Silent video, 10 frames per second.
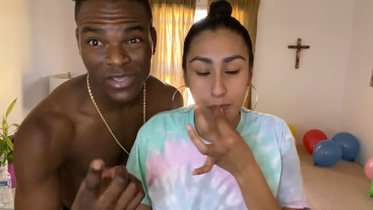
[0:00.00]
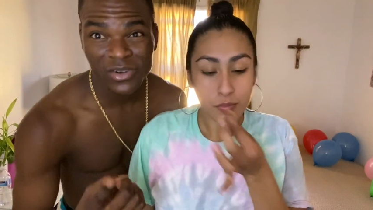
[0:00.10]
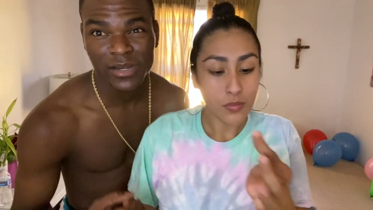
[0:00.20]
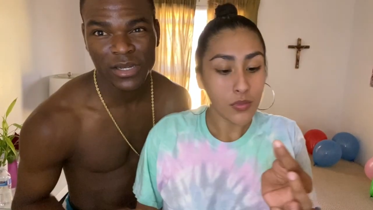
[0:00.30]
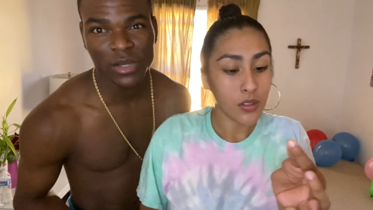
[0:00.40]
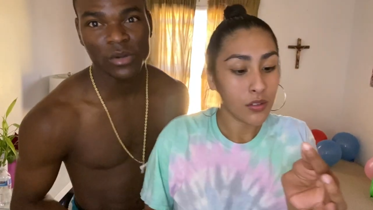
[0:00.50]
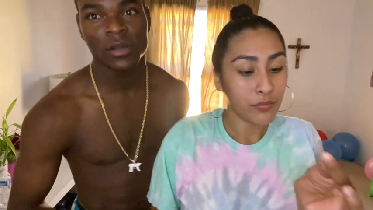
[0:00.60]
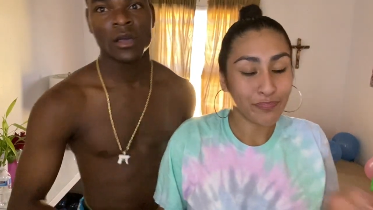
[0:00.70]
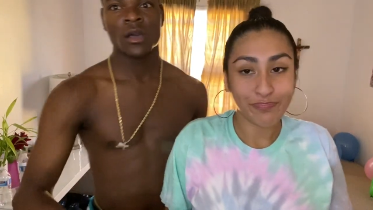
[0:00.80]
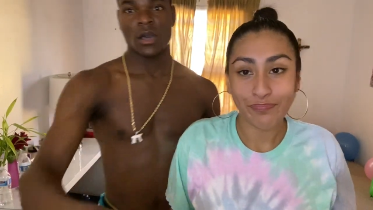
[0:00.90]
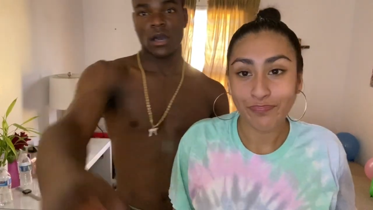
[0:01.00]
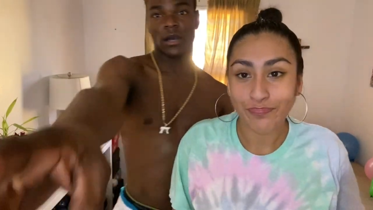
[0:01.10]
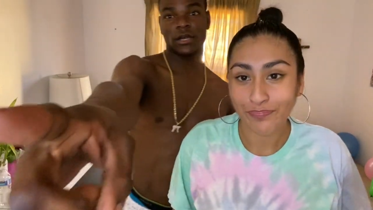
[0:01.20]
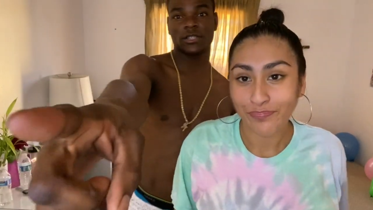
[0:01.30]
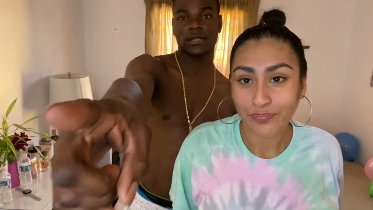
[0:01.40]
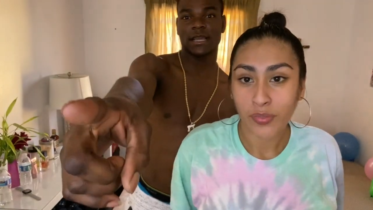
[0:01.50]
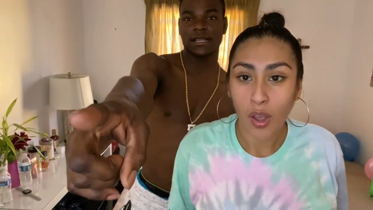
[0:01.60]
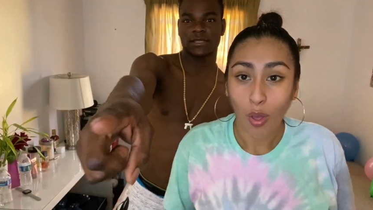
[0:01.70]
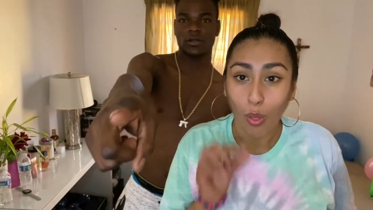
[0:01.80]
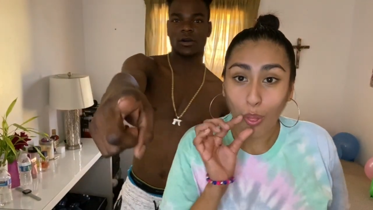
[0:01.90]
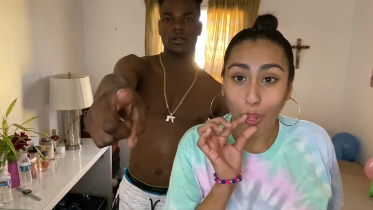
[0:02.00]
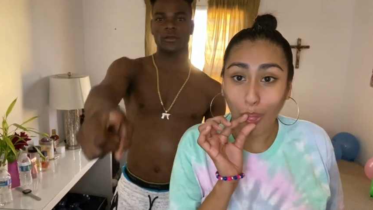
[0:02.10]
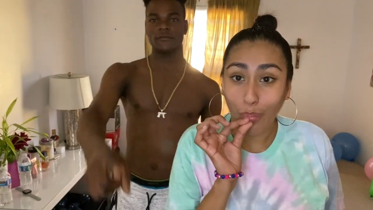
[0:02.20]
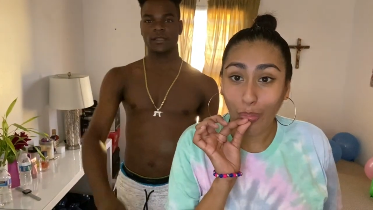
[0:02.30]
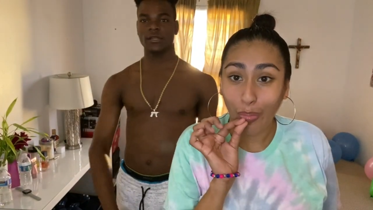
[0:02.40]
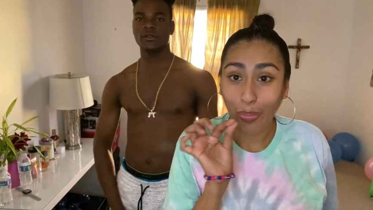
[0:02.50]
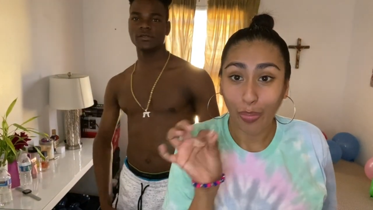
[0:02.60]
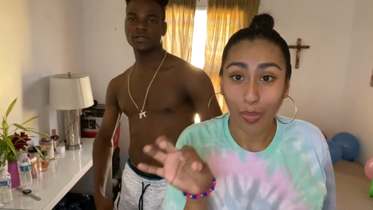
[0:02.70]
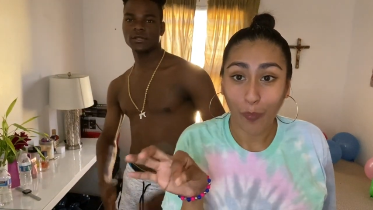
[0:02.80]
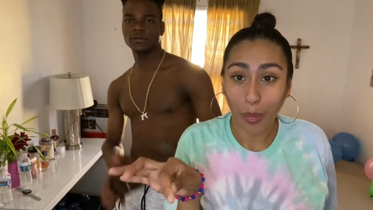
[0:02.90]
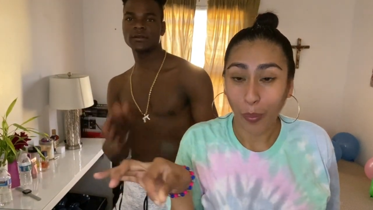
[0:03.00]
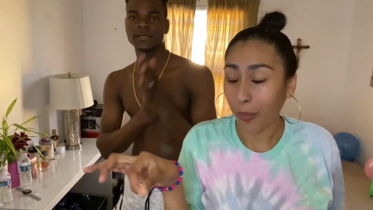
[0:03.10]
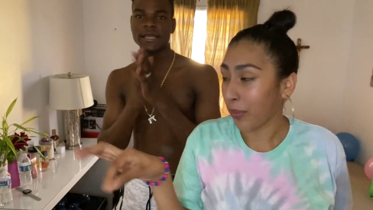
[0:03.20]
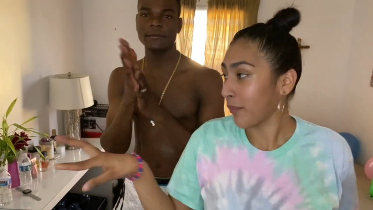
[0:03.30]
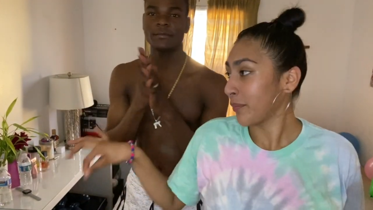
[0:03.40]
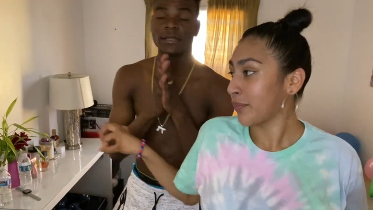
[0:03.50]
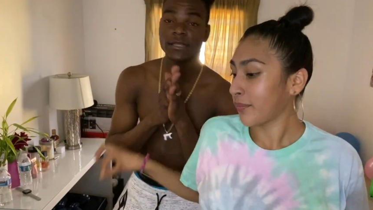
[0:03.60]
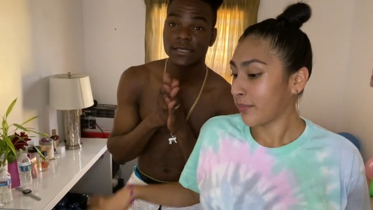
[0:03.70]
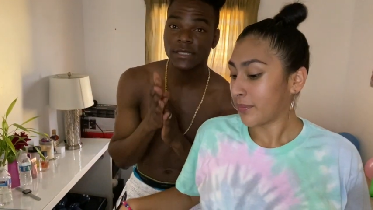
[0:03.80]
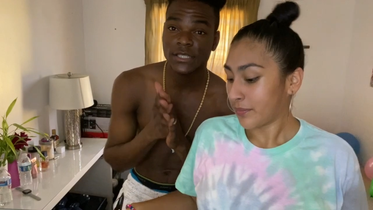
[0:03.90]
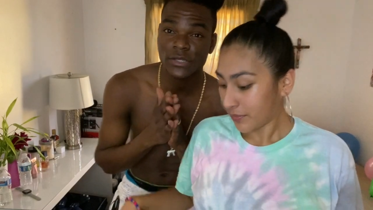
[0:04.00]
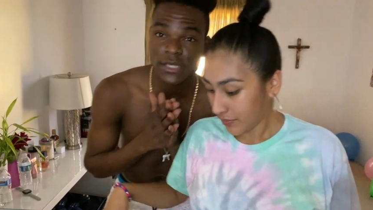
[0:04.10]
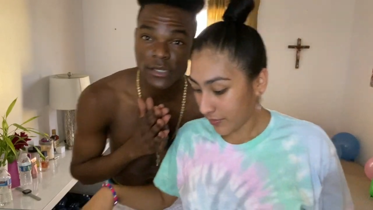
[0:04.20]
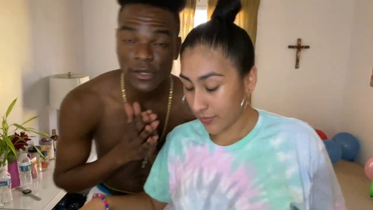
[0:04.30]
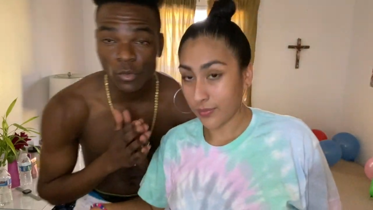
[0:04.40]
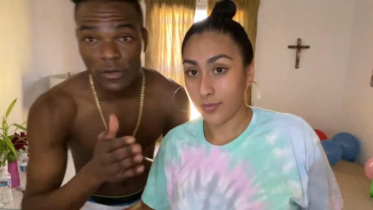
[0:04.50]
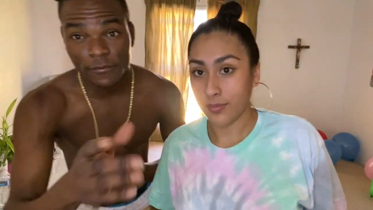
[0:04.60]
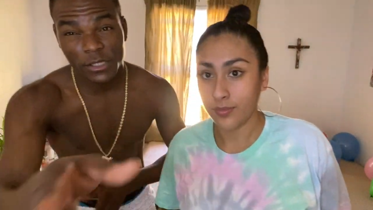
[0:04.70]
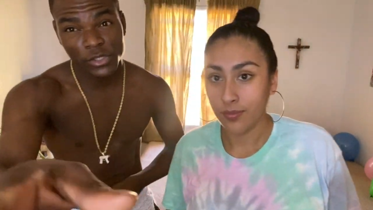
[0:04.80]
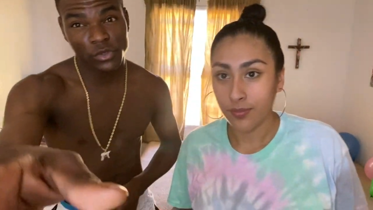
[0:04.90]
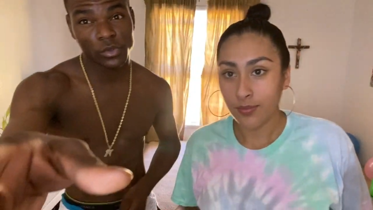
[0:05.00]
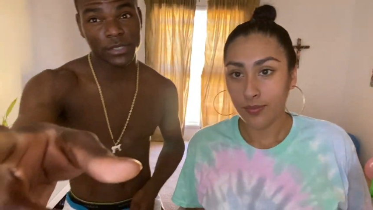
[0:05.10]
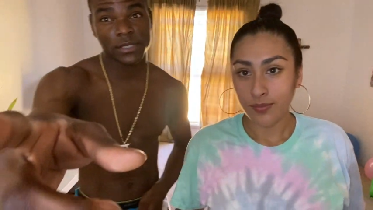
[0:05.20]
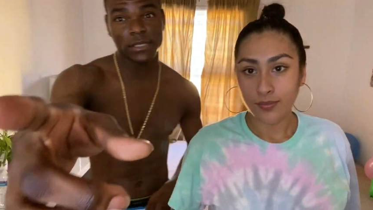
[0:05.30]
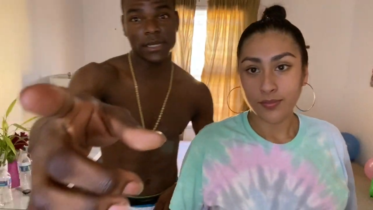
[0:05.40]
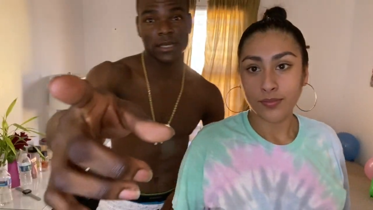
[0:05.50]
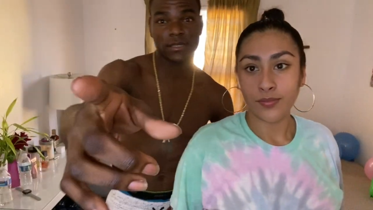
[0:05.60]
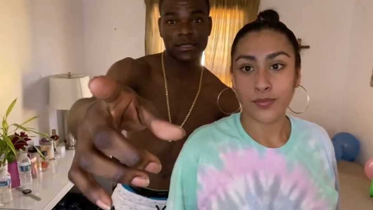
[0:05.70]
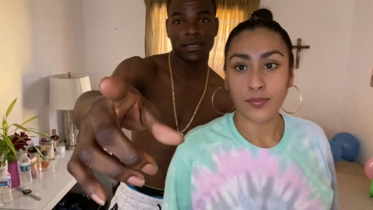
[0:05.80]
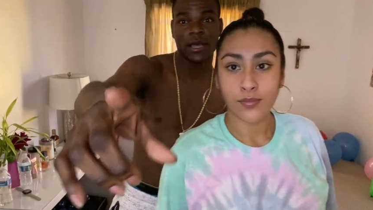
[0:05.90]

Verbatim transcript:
Speaker 1: you already know. 100 likes on all our videos. You know, tap in and tell us you're here and what videos you want to see next.